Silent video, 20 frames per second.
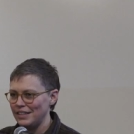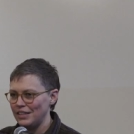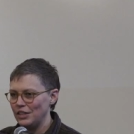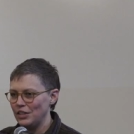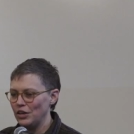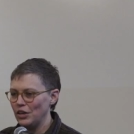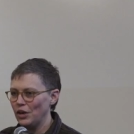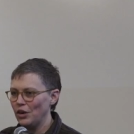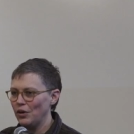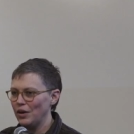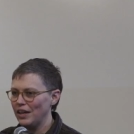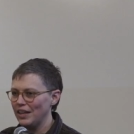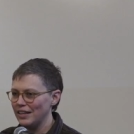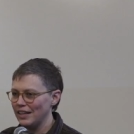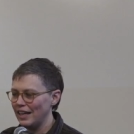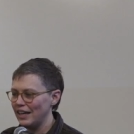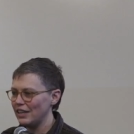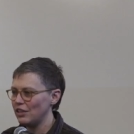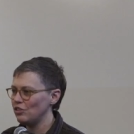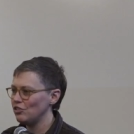you know, and
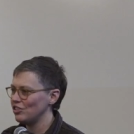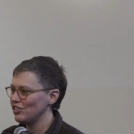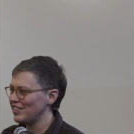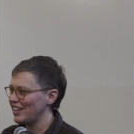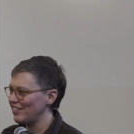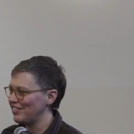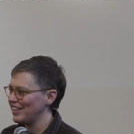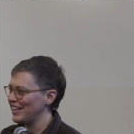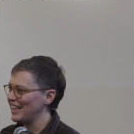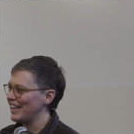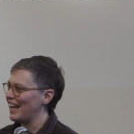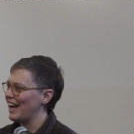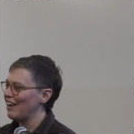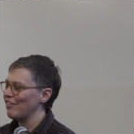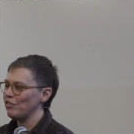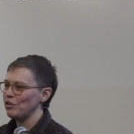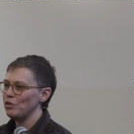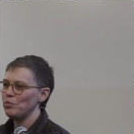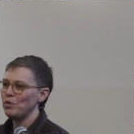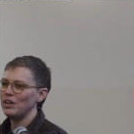like you just have to get
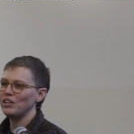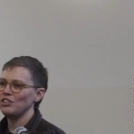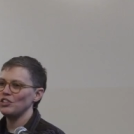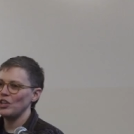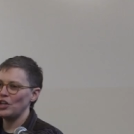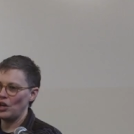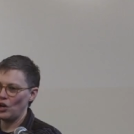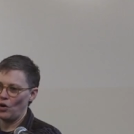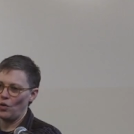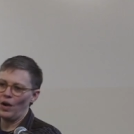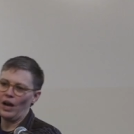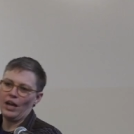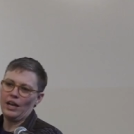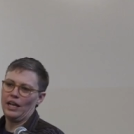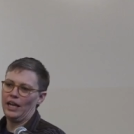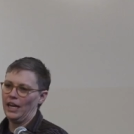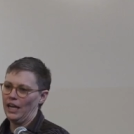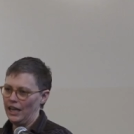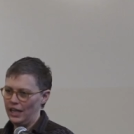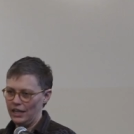everyone to know how
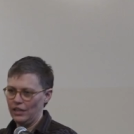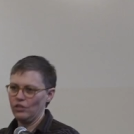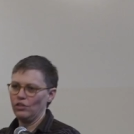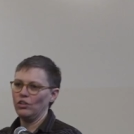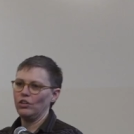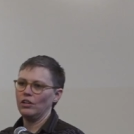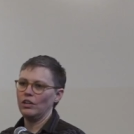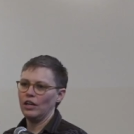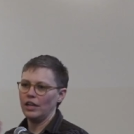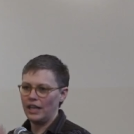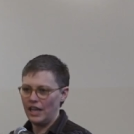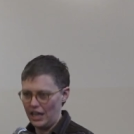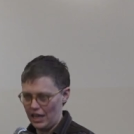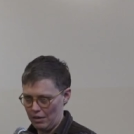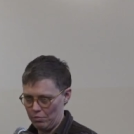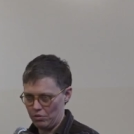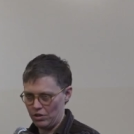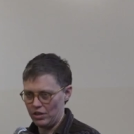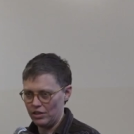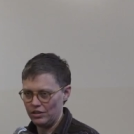to handle a
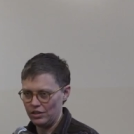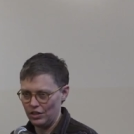camera,